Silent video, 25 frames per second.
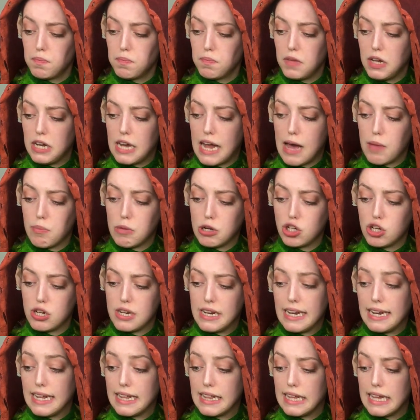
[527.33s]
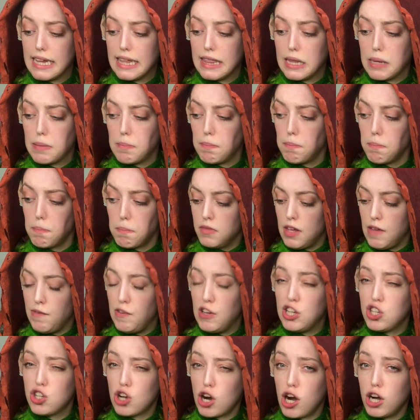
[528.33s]
and how much you need to clean them. If you
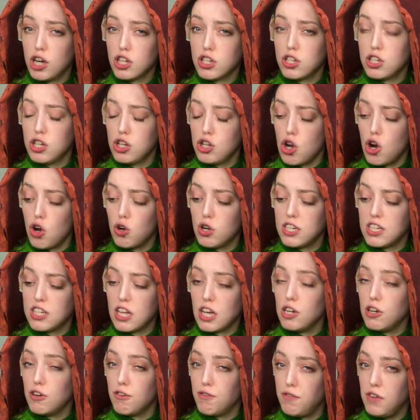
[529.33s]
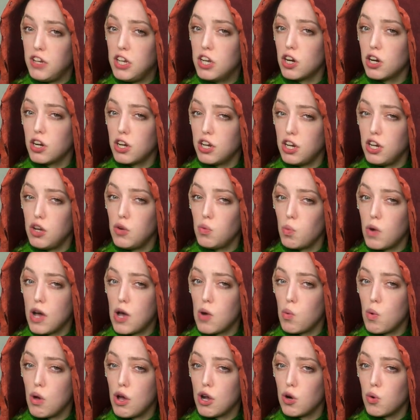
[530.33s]
start to notice that your feet are getting wet
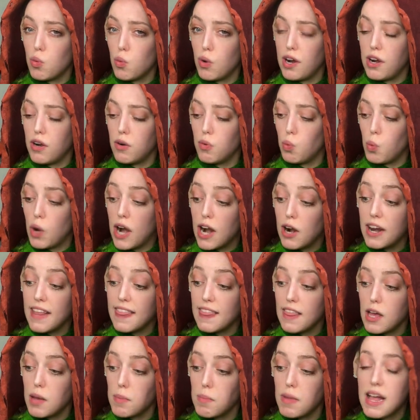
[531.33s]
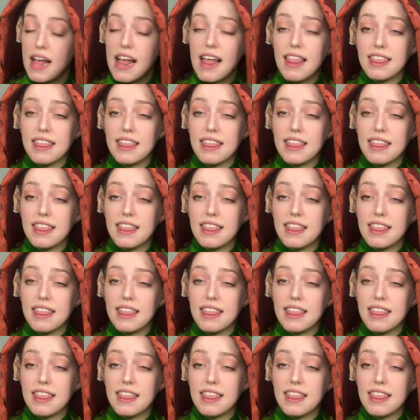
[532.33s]
while you're wearing them,